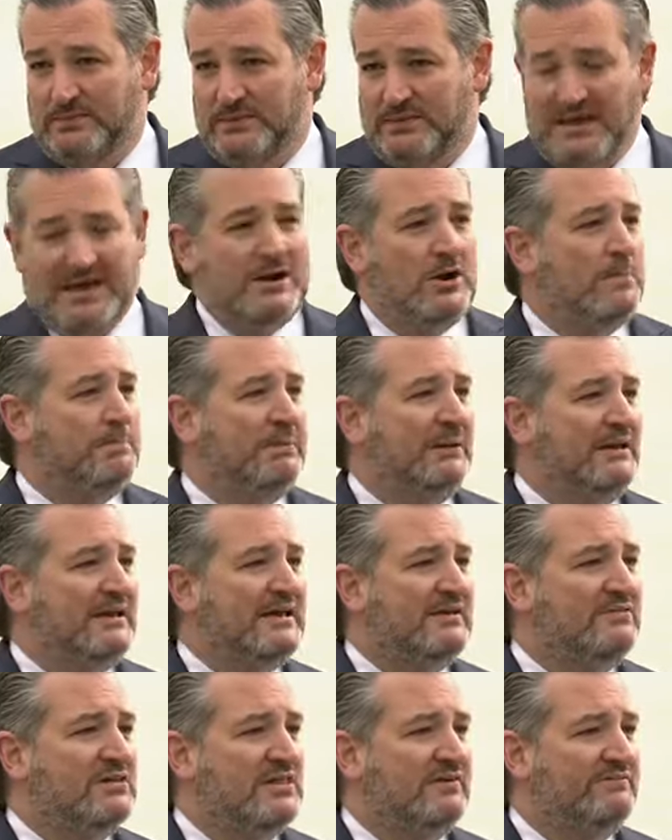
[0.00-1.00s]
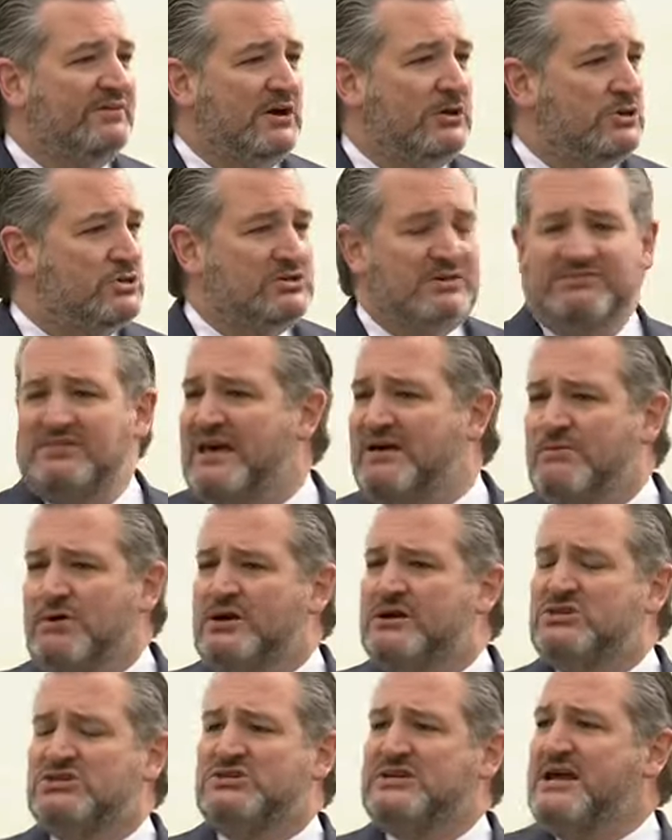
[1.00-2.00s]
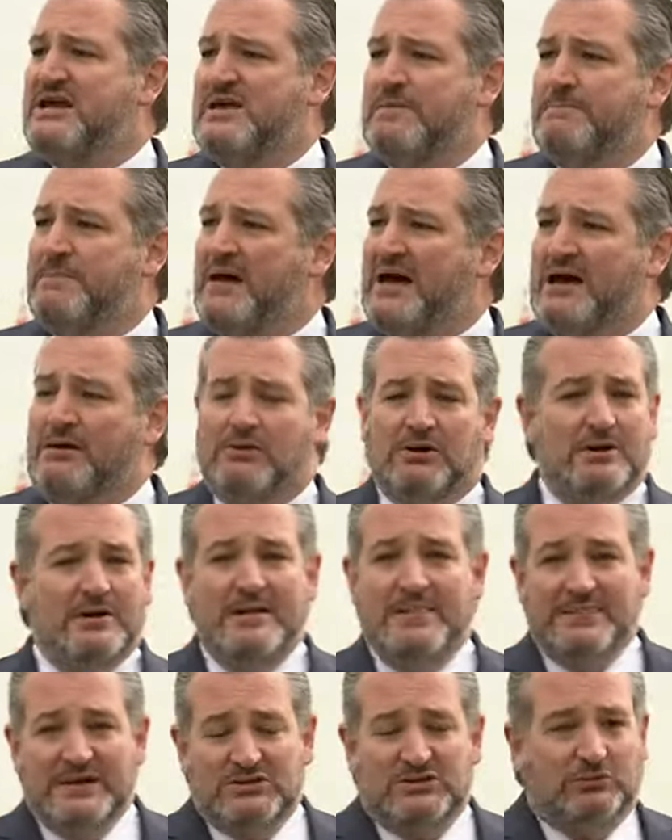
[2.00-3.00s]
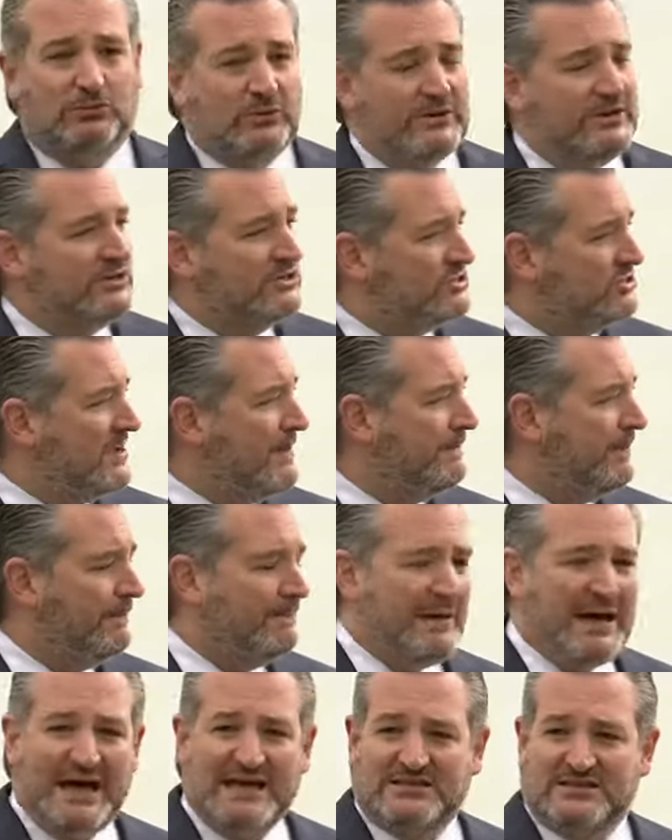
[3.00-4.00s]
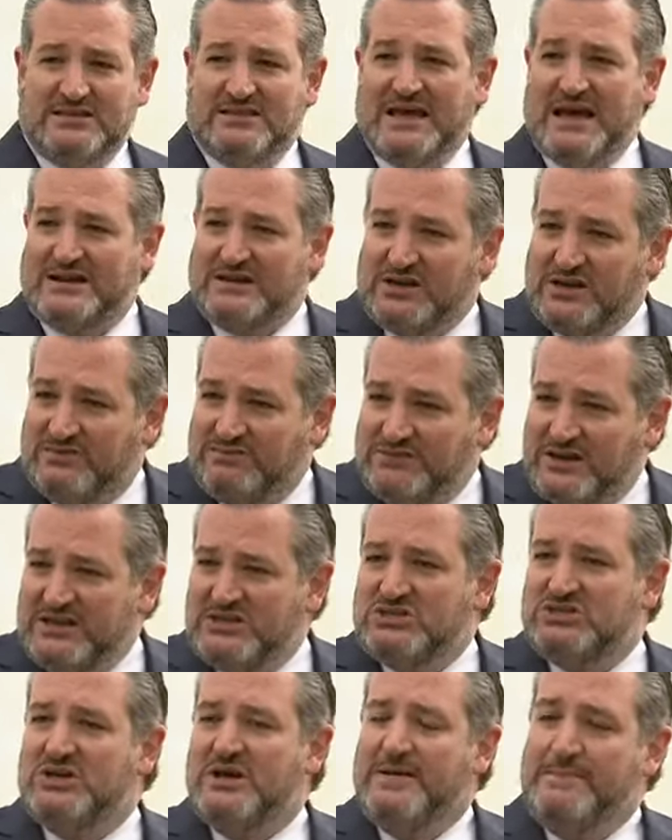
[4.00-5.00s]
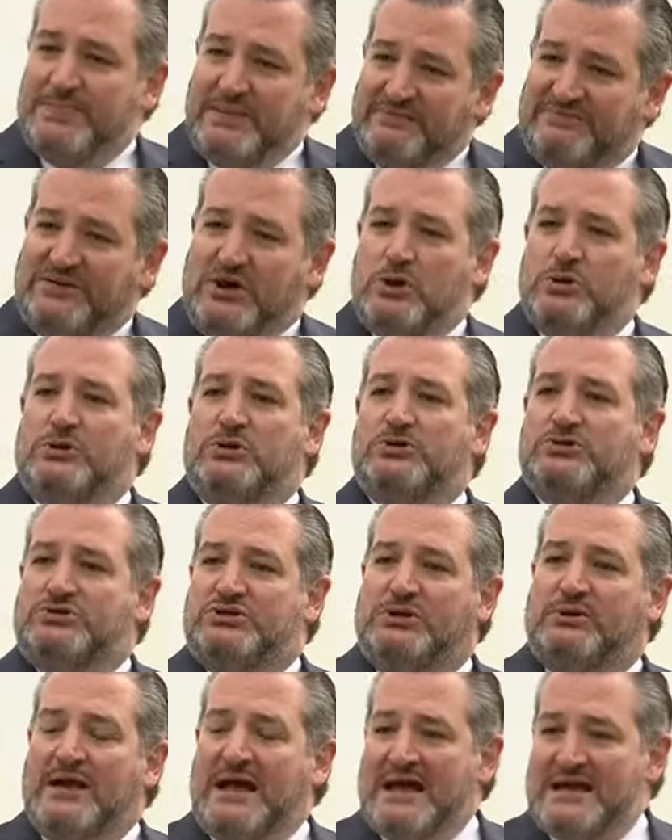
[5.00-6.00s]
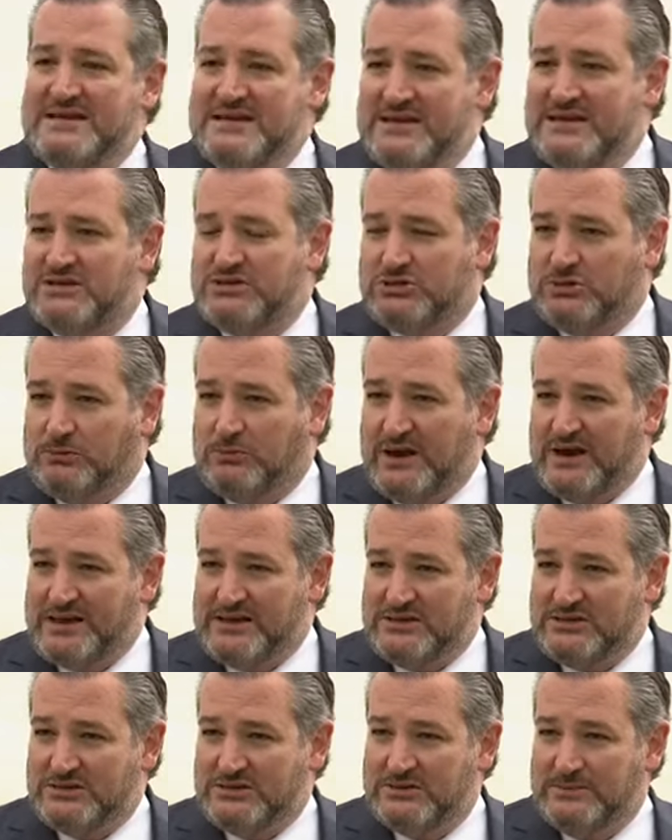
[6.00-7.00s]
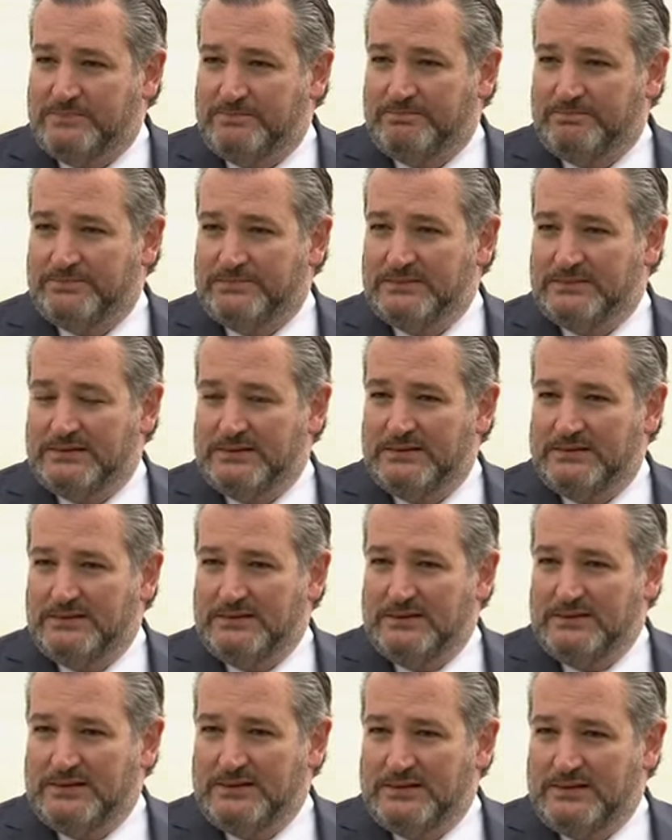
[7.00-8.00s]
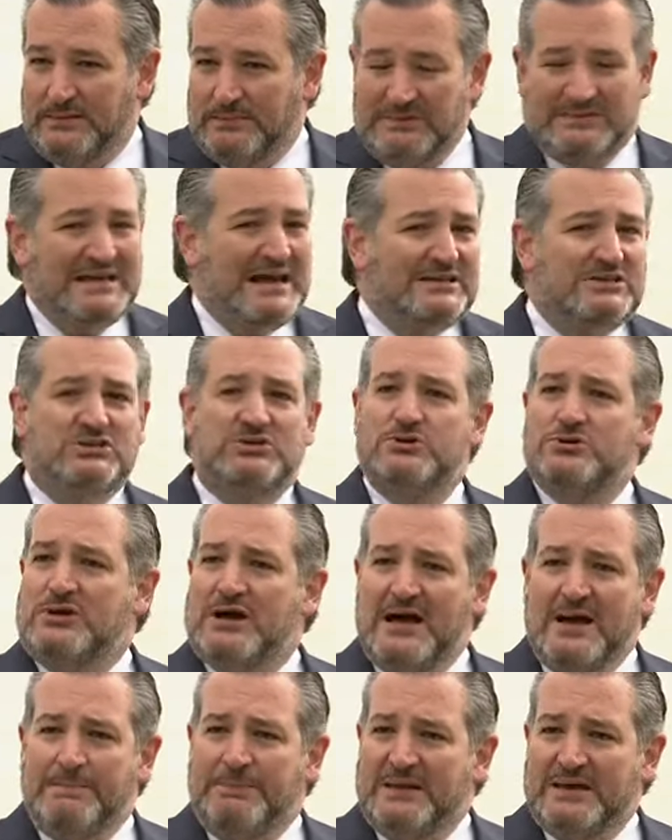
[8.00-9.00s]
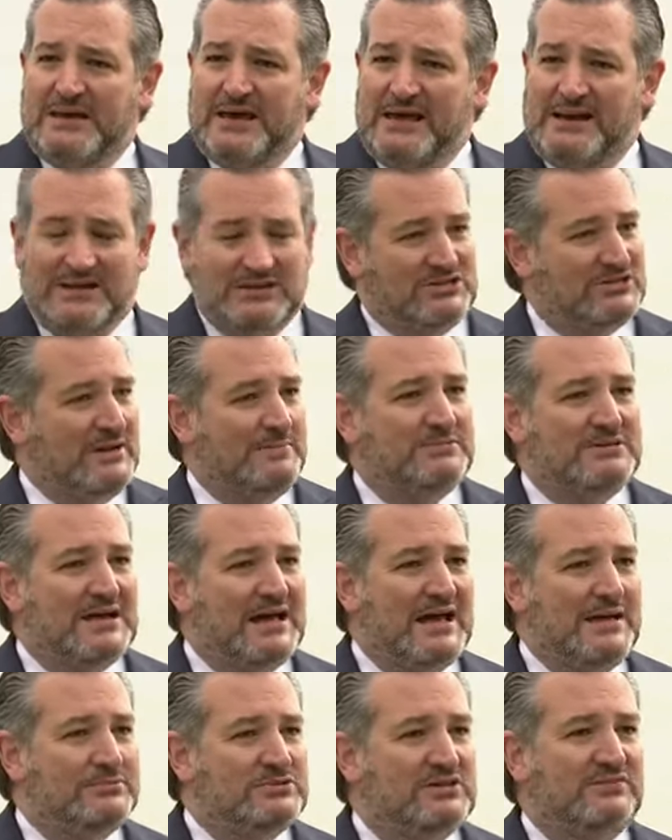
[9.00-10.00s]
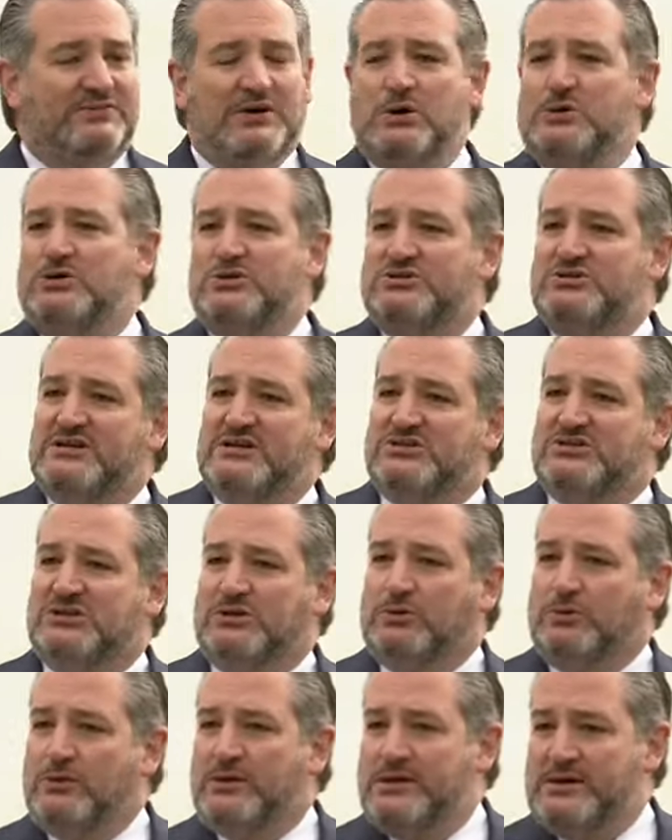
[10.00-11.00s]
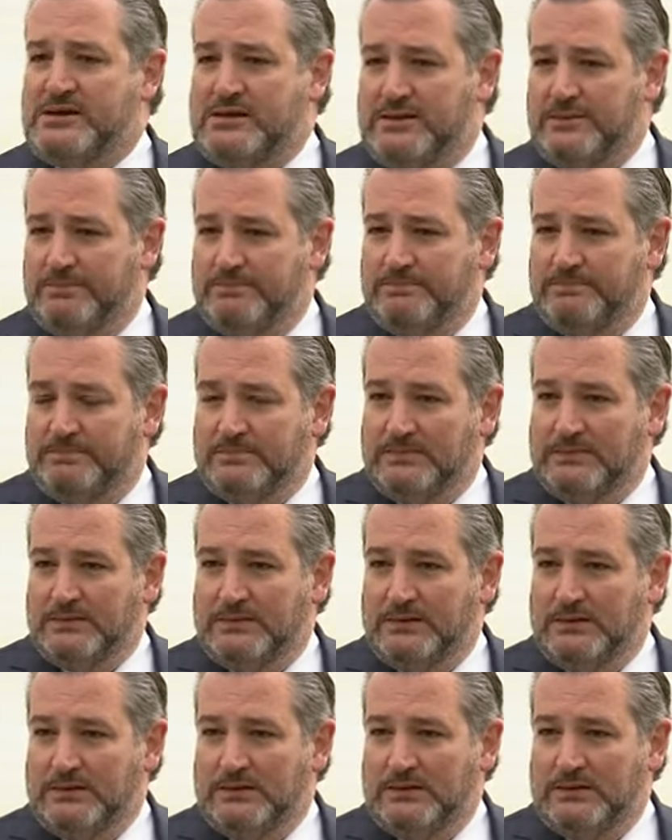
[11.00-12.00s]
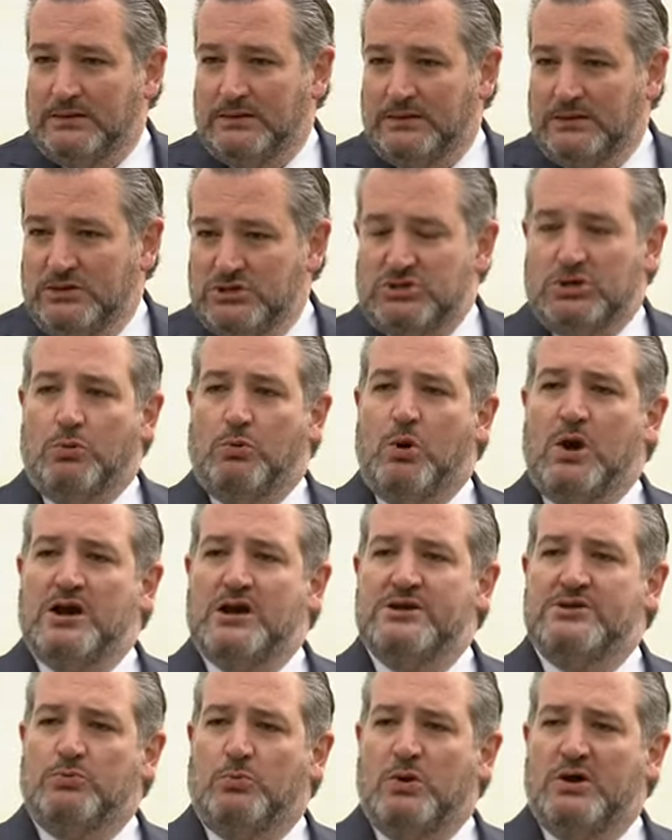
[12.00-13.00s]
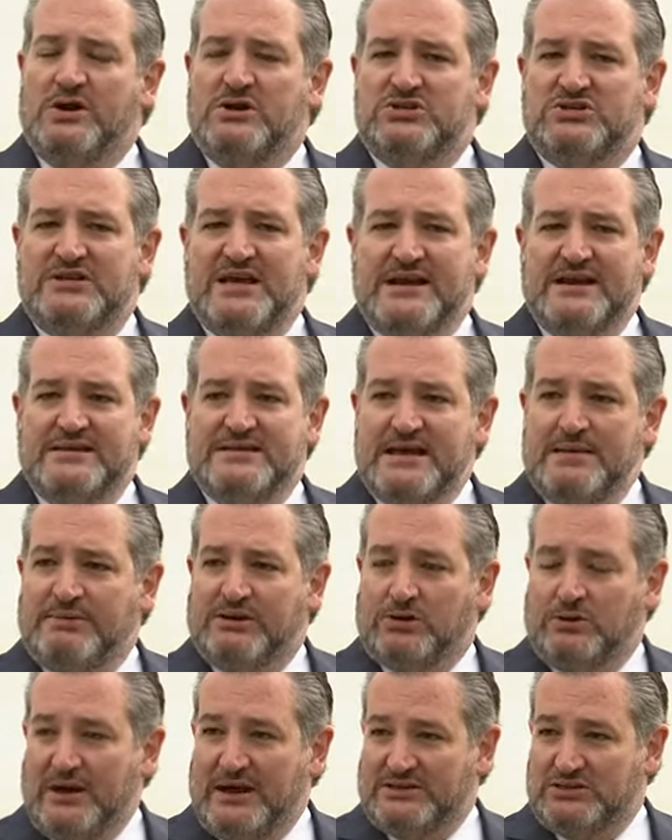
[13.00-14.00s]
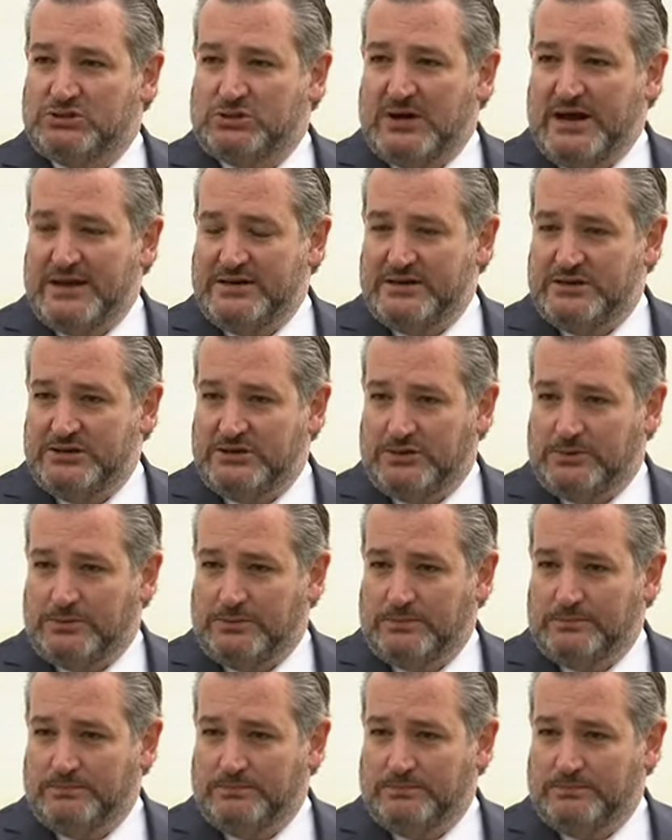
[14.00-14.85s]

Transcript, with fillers: They don't believe in the voters. If they want to stay in power, there's a real simple path to that. Convince the voters your ideas are right. But that's too complicated. Sometimes the voters disagree. So what are Senate Democrats trying to do?